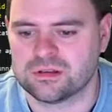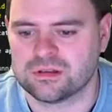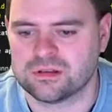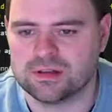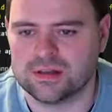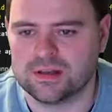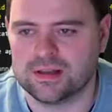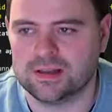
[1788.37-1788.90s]

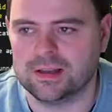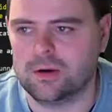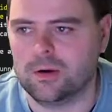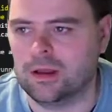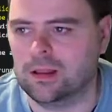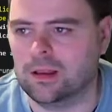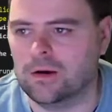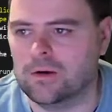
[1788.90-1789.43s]

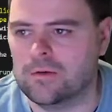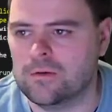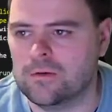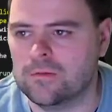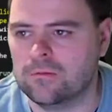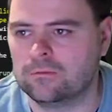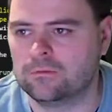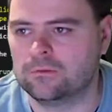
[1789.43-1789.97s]
Hello.
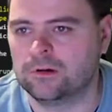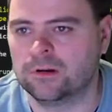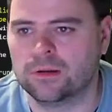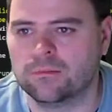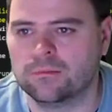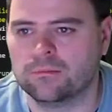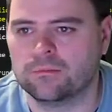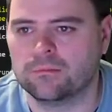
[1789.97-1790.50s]
Right.
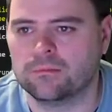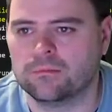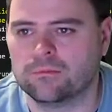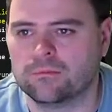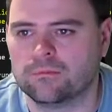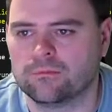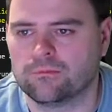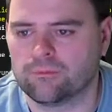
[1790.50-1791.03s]

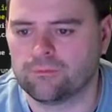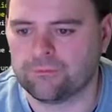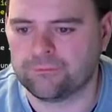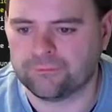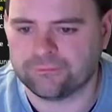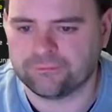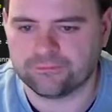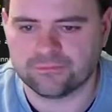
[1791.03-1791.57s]

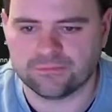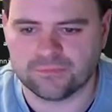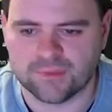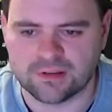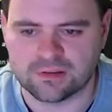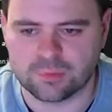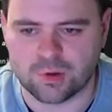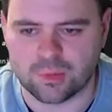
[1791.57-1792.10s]

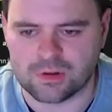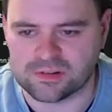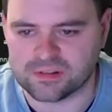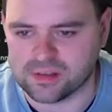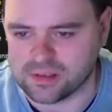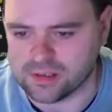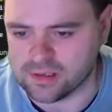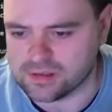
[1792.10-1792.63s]
This is where we
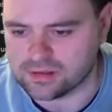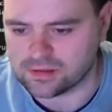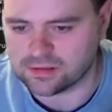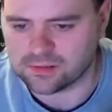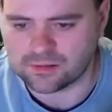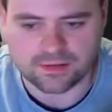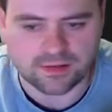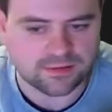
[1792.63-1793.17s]
see it is.
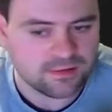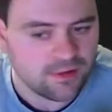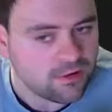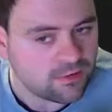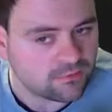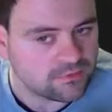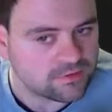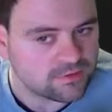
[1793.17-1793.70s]
So it's
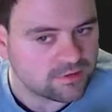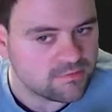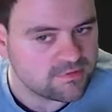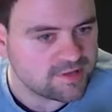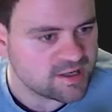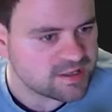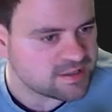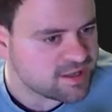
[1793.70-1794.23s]
not, there's no
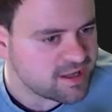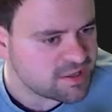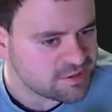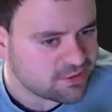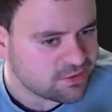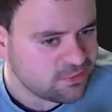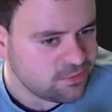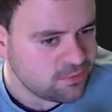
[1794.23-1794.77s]
dash
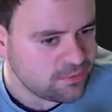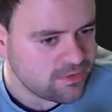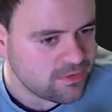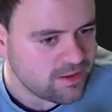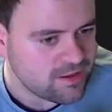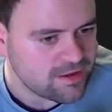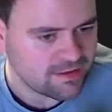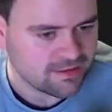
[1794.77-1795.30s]
auth in
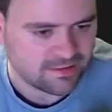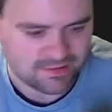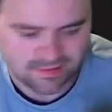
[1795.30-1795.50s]
there.